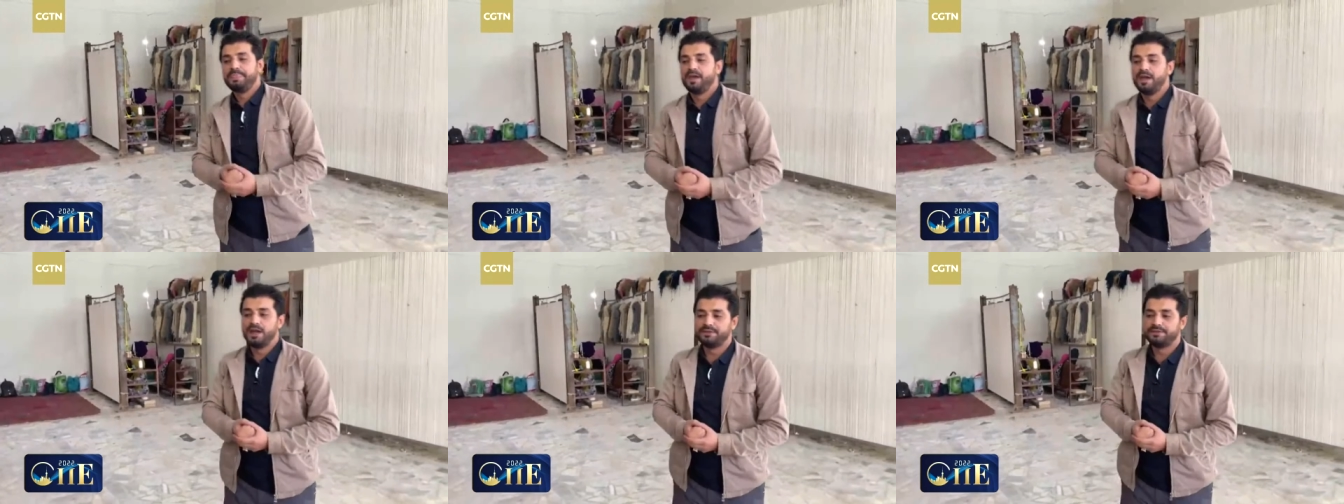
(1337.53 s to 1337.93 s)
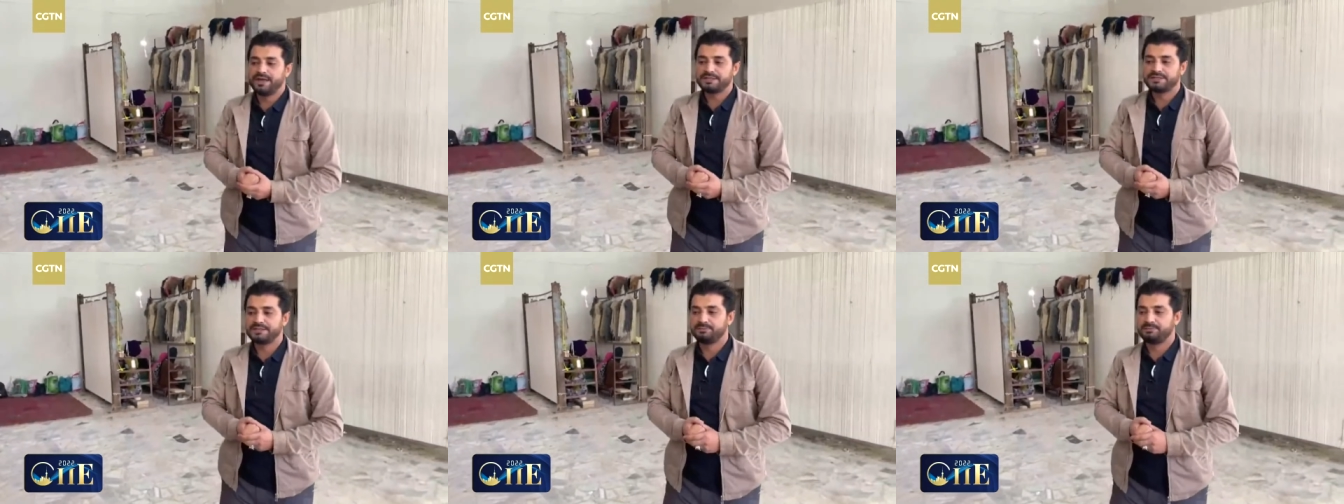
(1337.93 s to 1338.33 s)
And
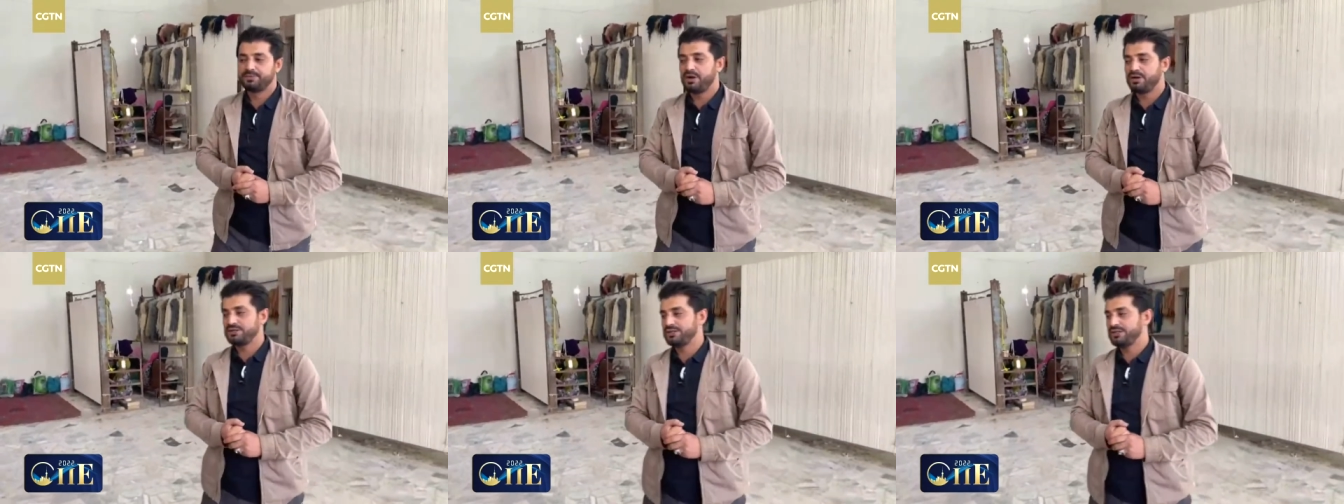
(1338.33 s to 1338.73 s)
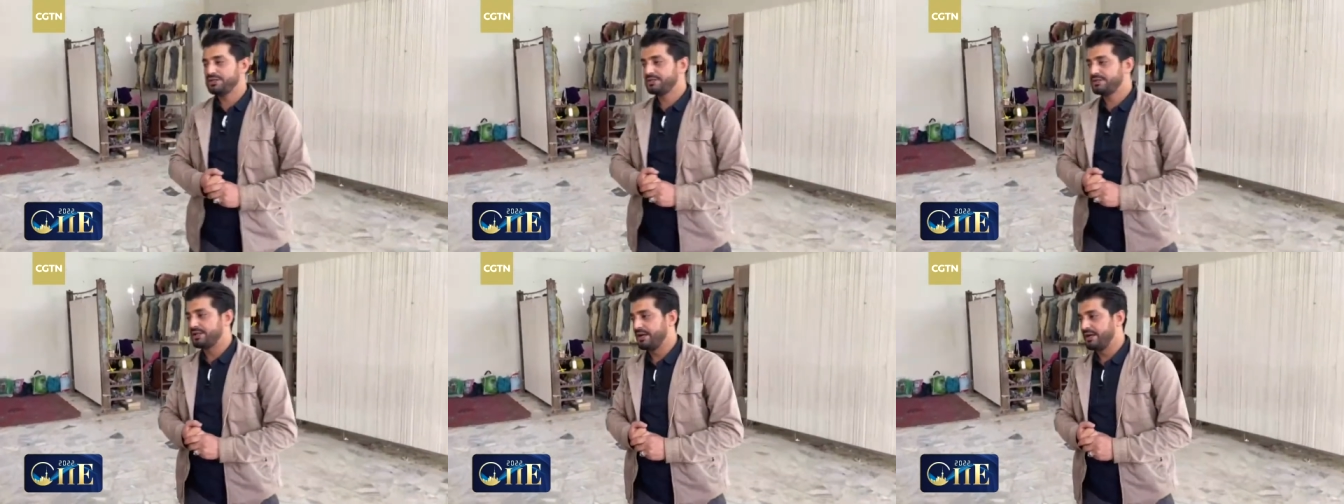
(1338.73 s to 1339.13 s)
that's the
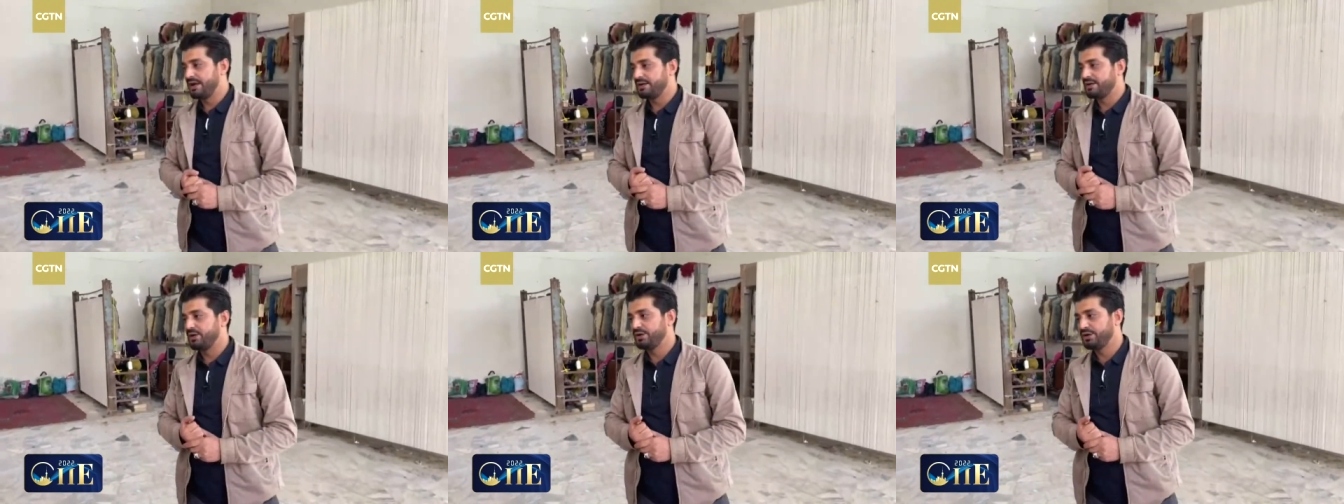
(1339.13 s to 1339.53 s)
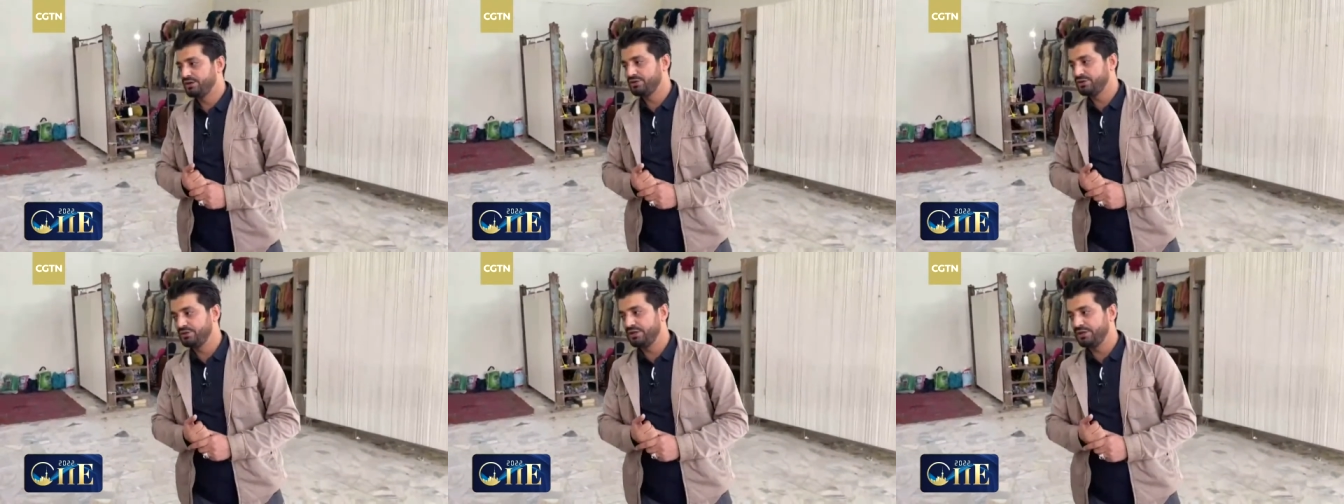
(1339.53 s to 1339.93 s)
process that
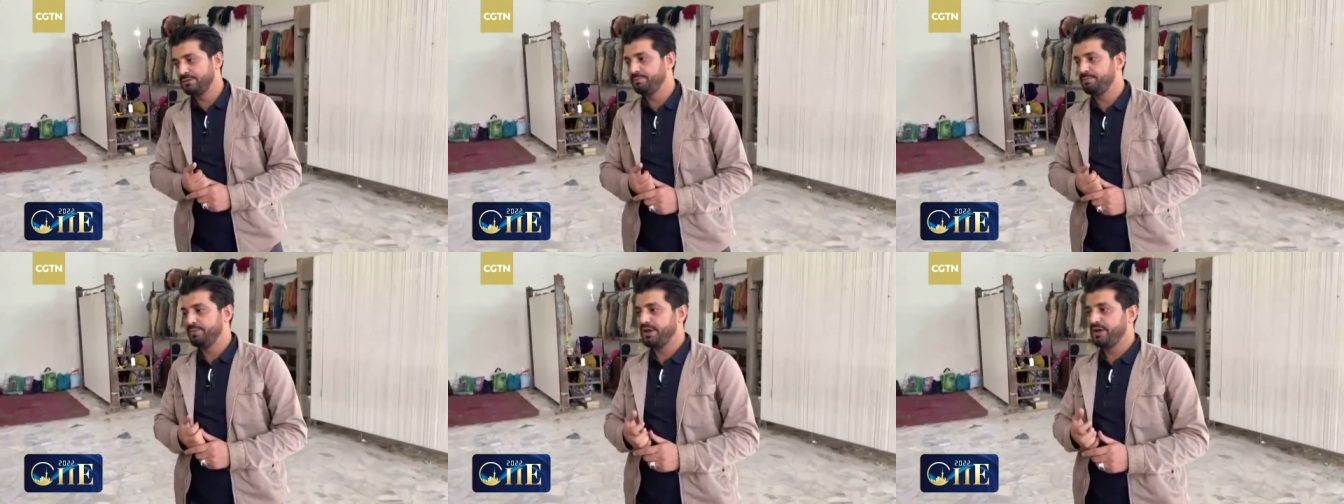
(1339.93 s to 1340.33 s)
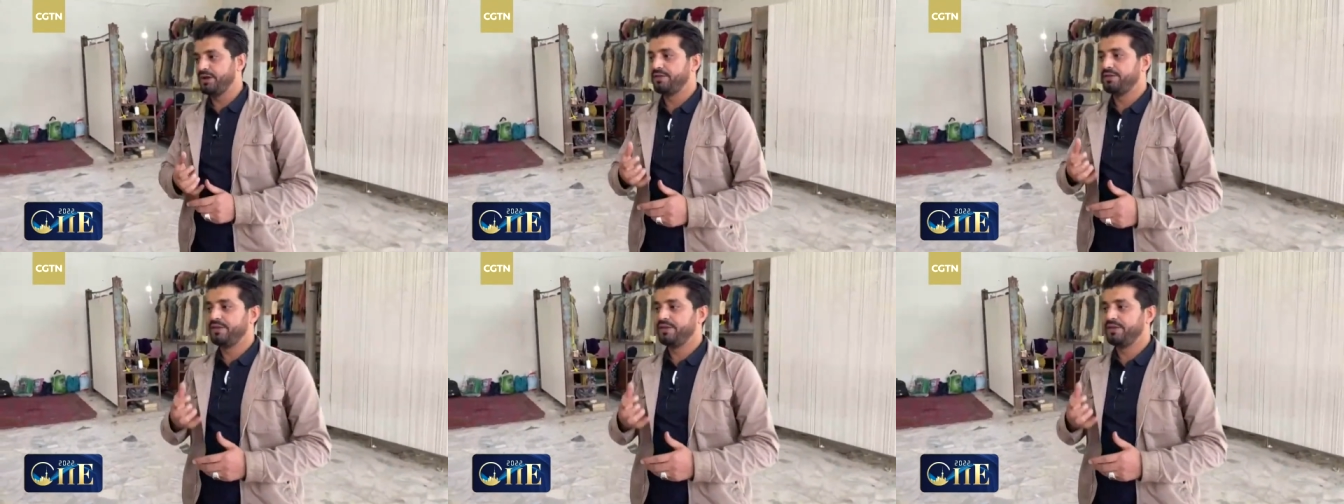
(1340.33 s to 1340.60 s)
according to them uh,